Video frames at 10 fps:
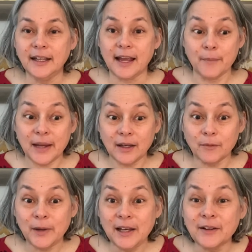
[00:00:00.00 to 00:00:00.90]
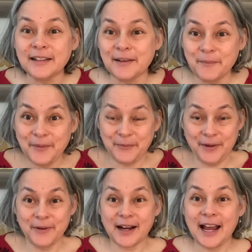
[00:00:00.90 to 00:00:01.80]
And we looked, and we
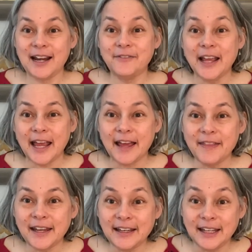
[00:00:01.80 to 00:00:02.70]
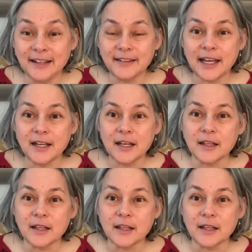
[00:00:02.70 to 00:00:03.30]
were kind of, and then he said,